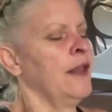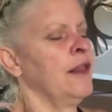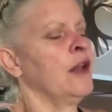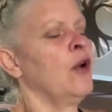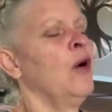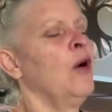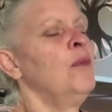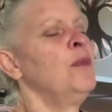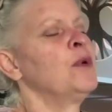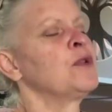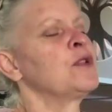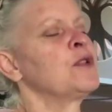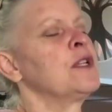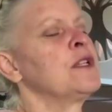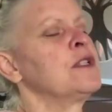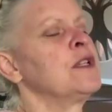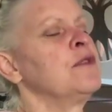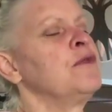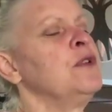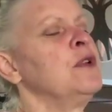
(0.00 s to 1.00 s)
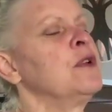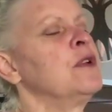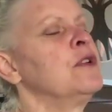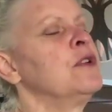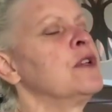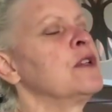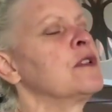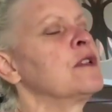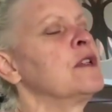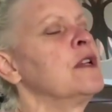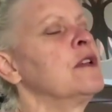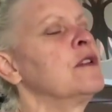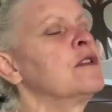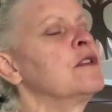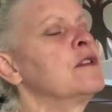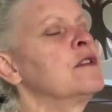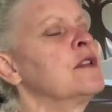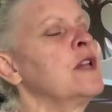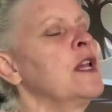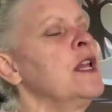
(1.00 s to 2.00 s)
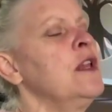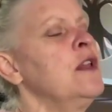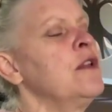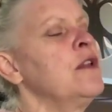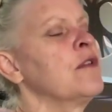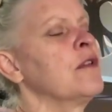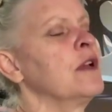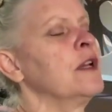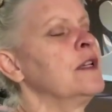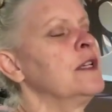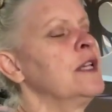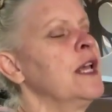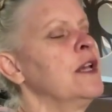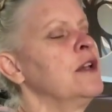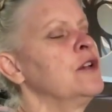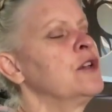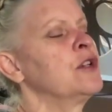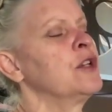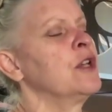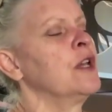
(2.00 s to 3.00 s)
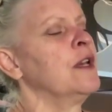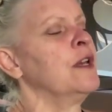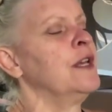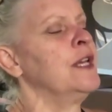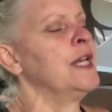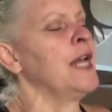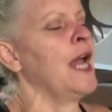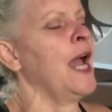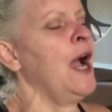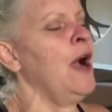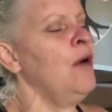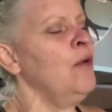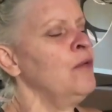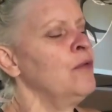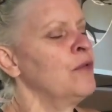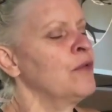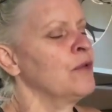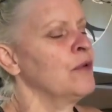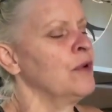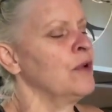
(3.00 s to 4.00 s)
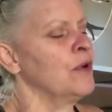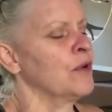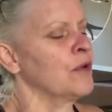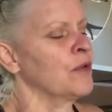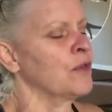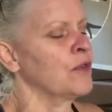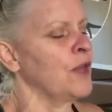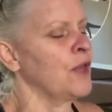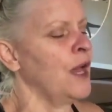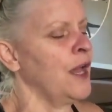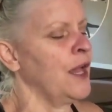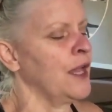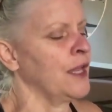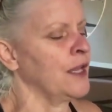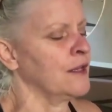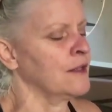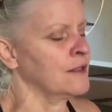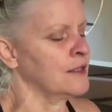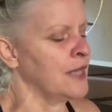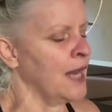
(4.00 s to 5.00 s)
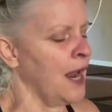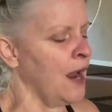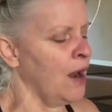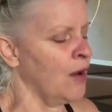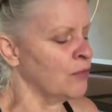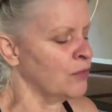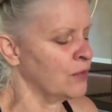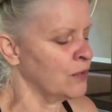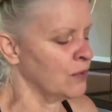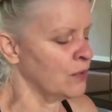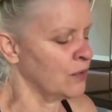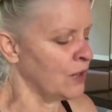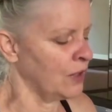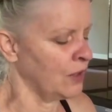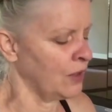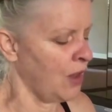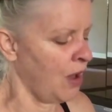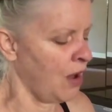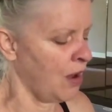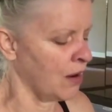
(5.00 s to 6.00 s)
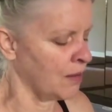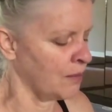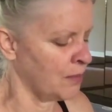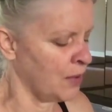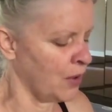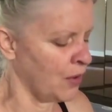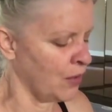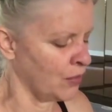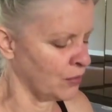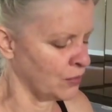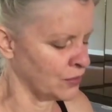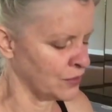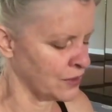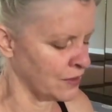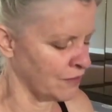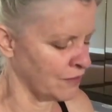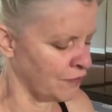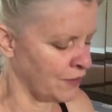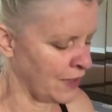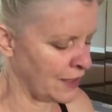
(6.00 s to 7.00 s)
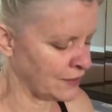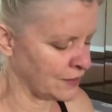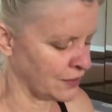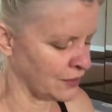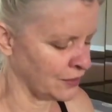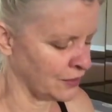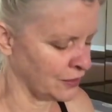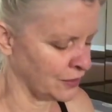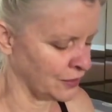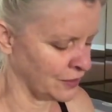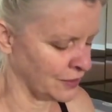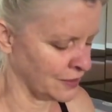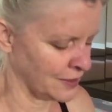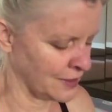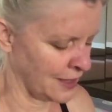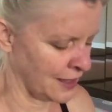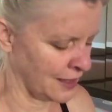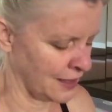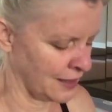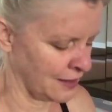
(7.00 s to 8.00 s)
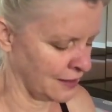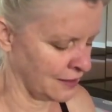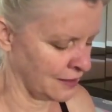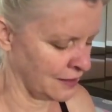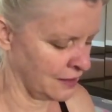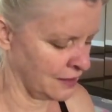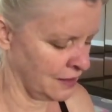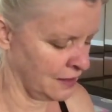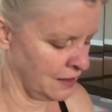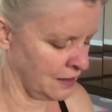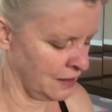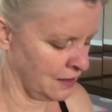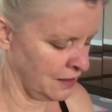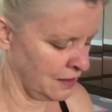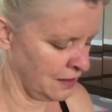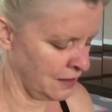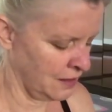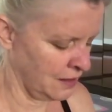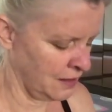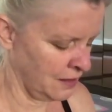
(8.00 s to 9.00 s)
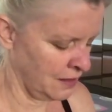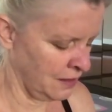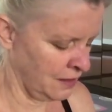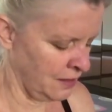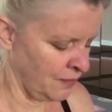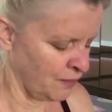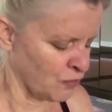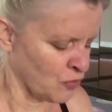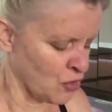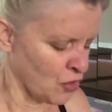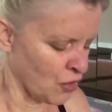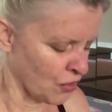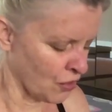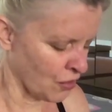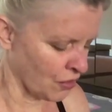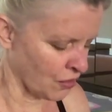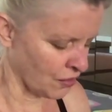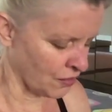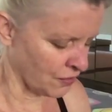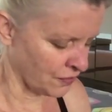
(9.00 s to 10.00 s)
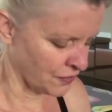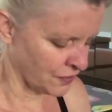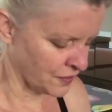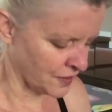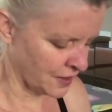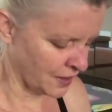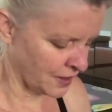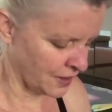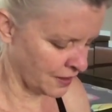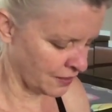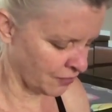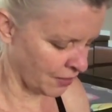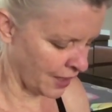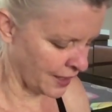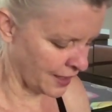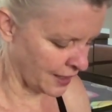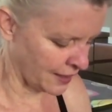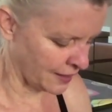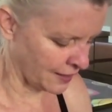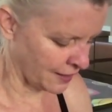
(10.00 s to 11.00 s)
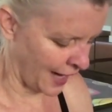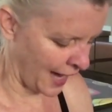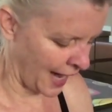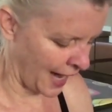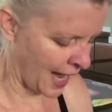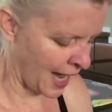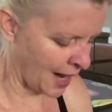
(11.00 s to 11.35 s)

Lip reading: And then almost as if you could just sink your attention down through your thighs, down through the long bones and vessels and nerves, right into the